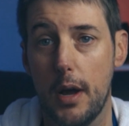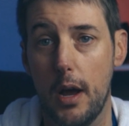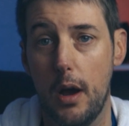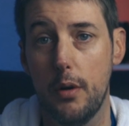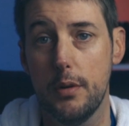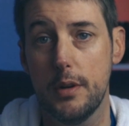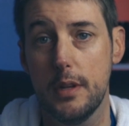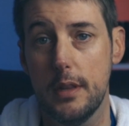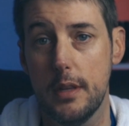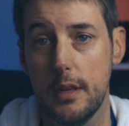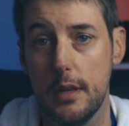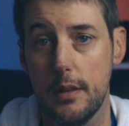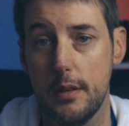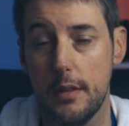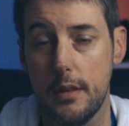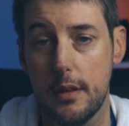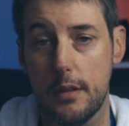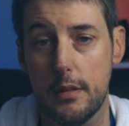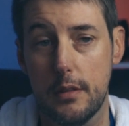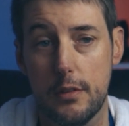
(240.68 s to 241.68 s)
by holding
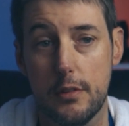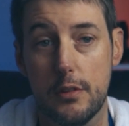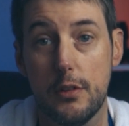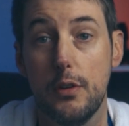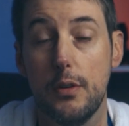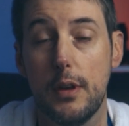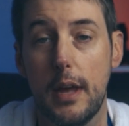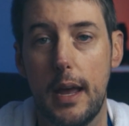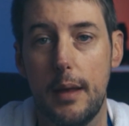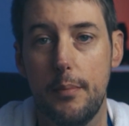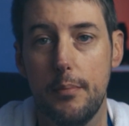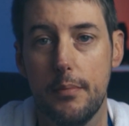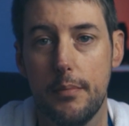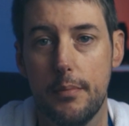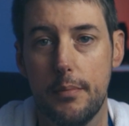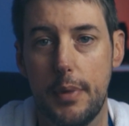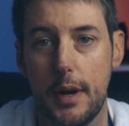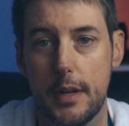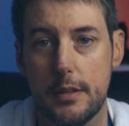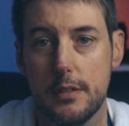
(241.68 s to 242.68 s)
the 2 gain
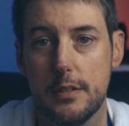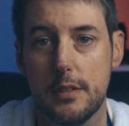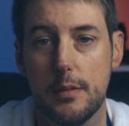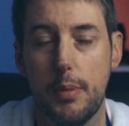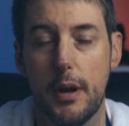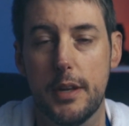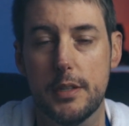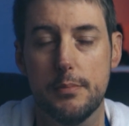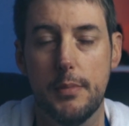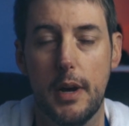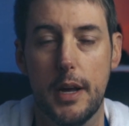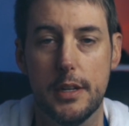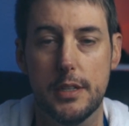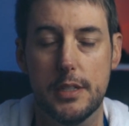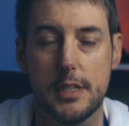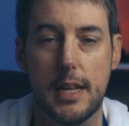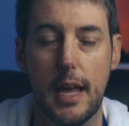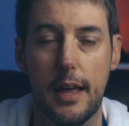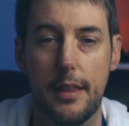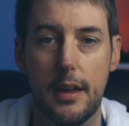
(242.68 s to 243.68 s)
buttons, the plus and
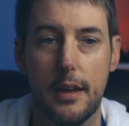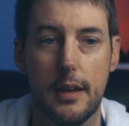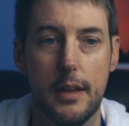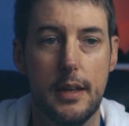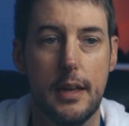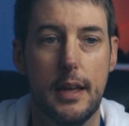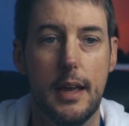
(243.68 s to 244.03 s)
minus, together,